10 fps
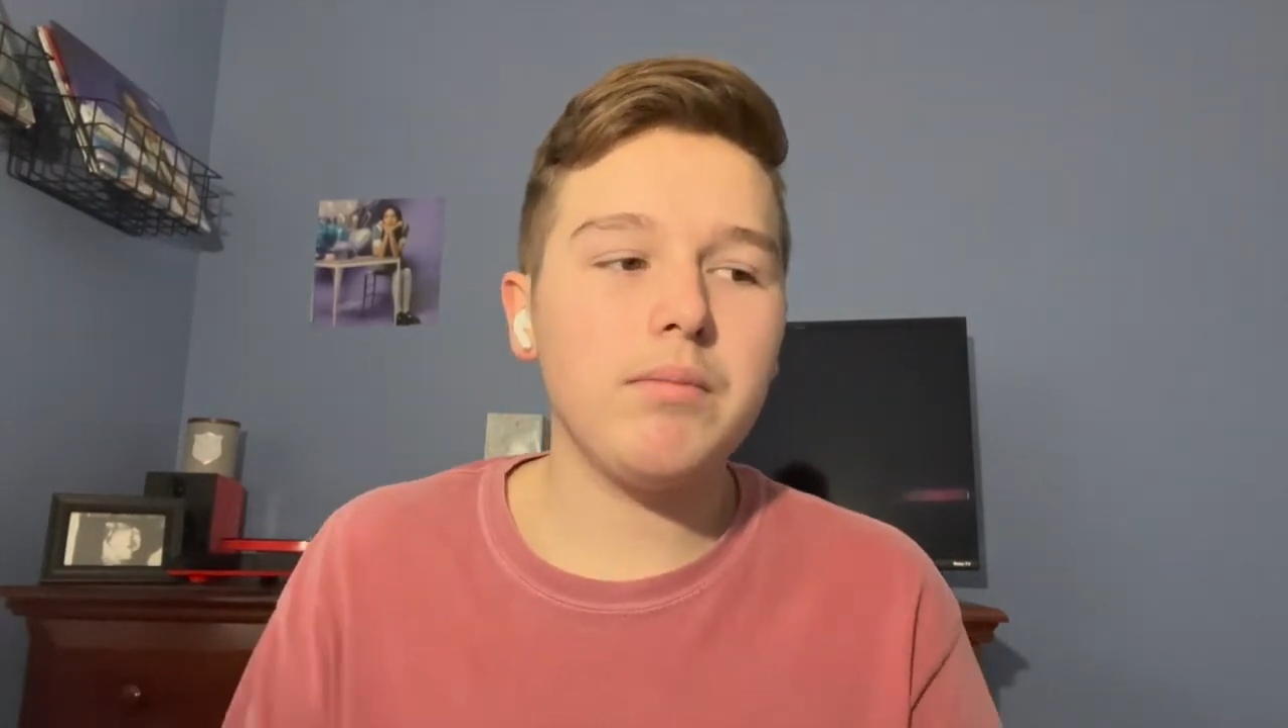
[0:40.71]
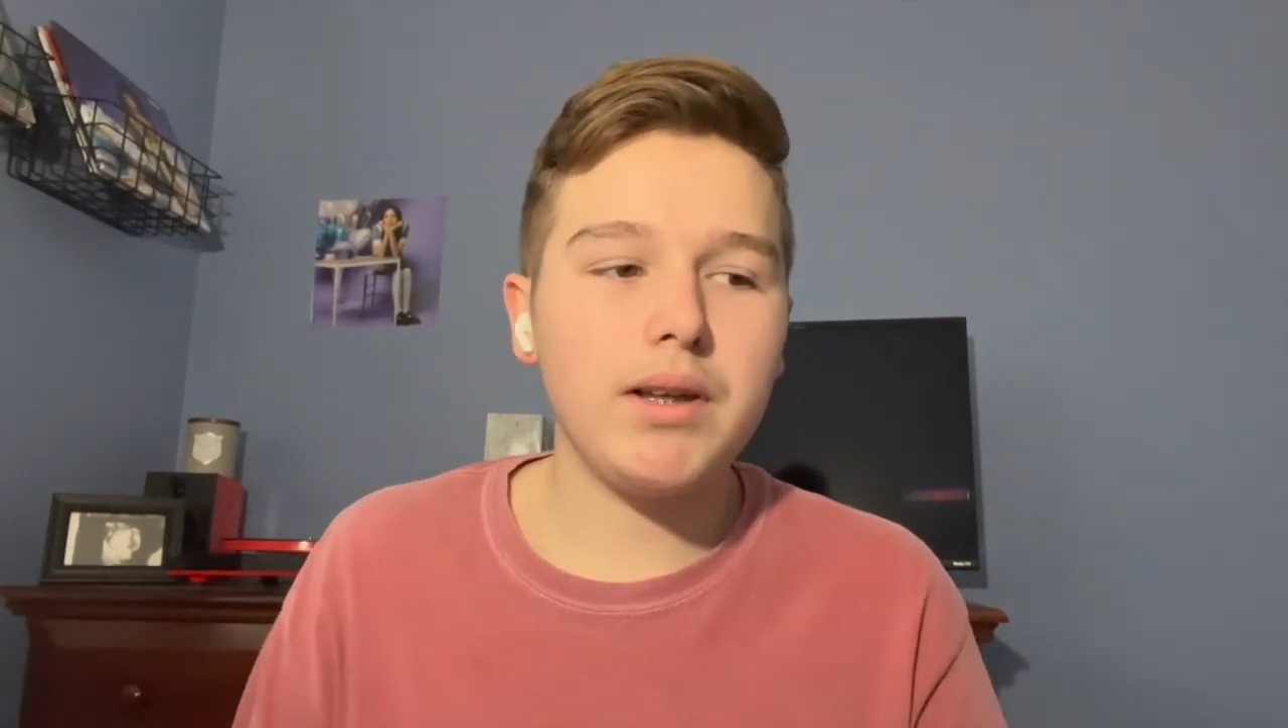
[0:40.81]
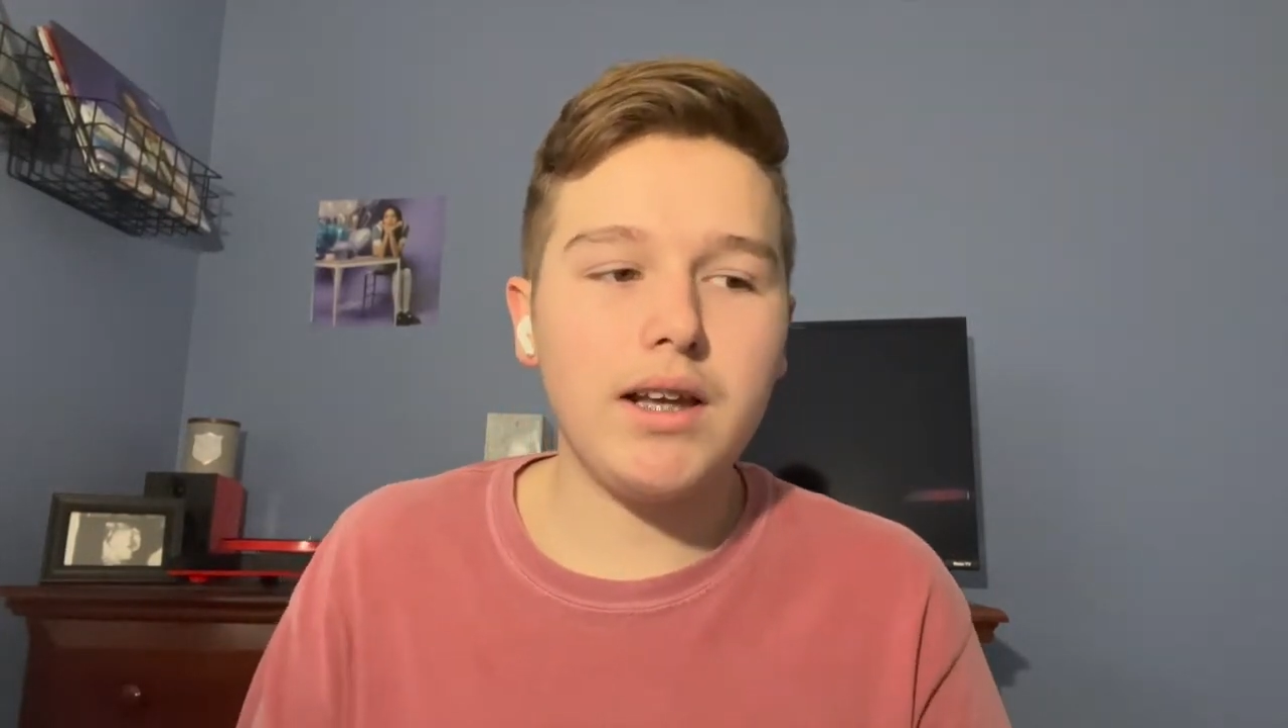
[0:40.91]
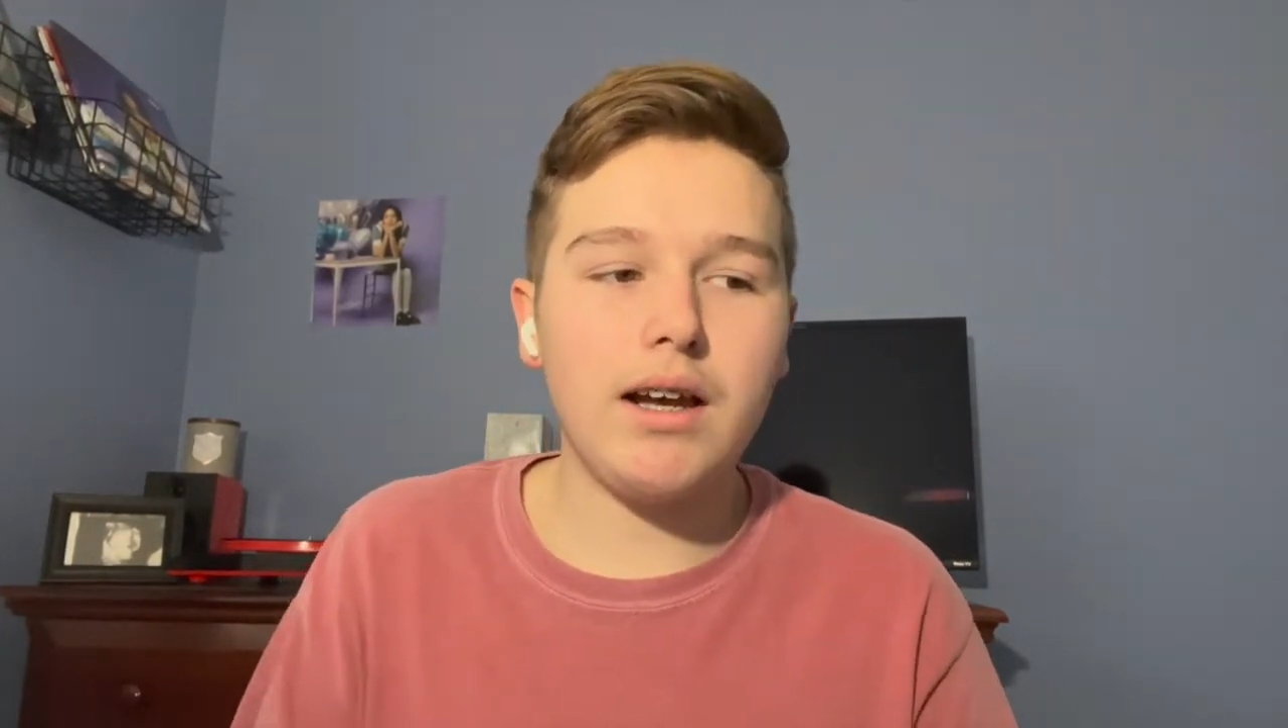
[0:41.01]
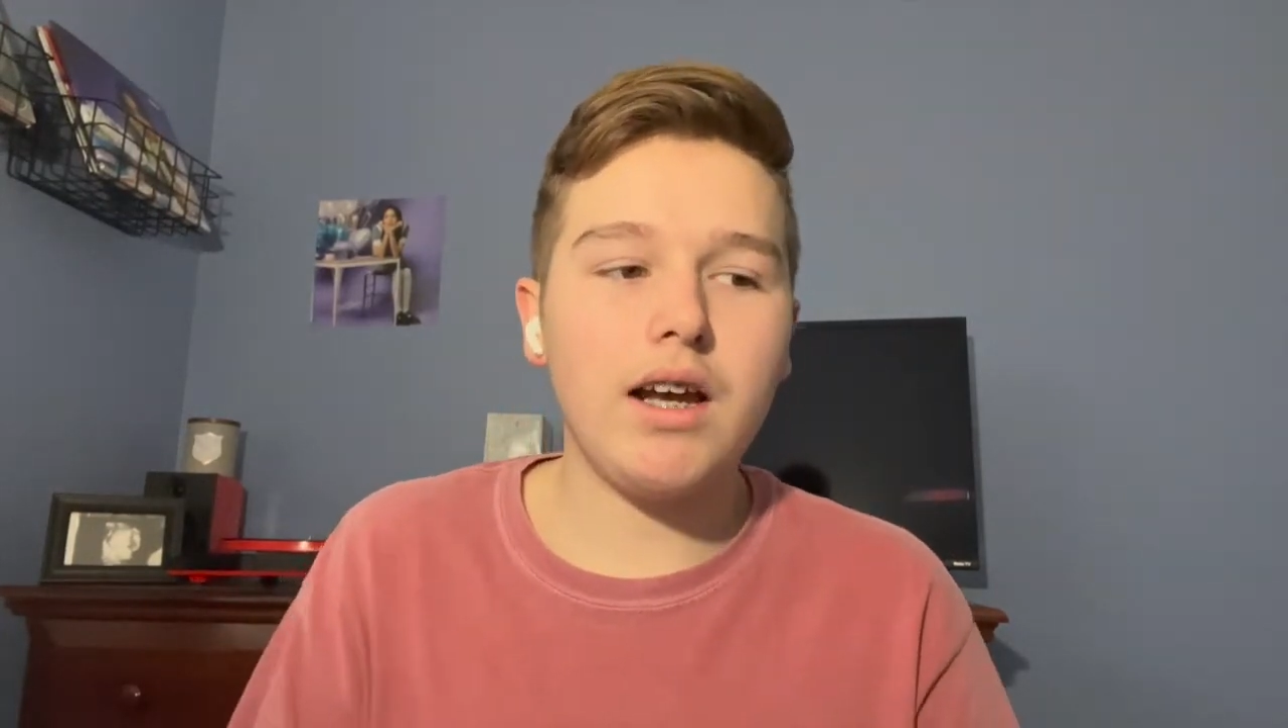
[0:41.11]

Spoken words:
yeah,